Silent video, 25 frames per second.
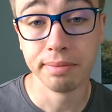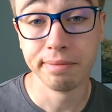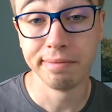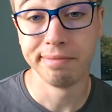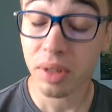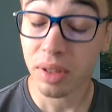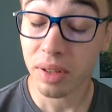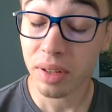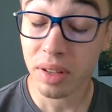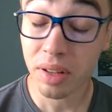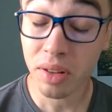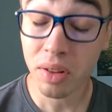
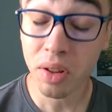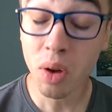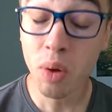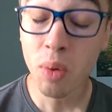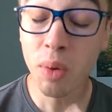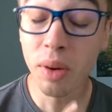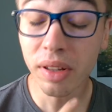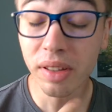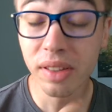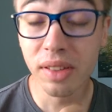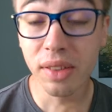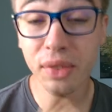You know
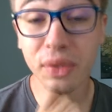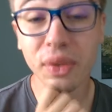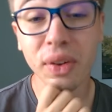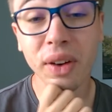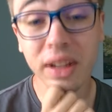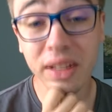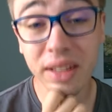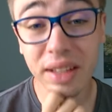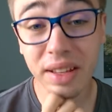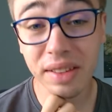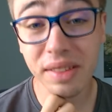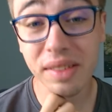what's the
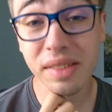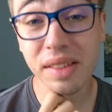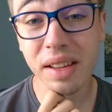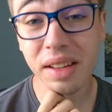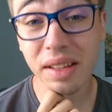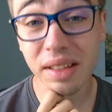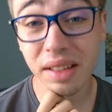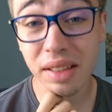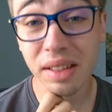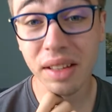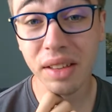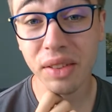funniest
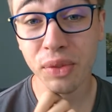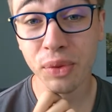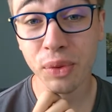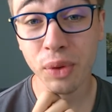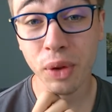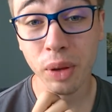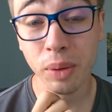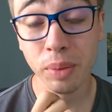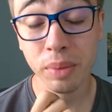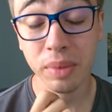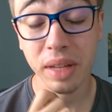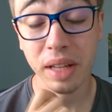thing in this
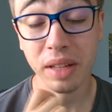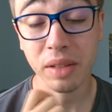film?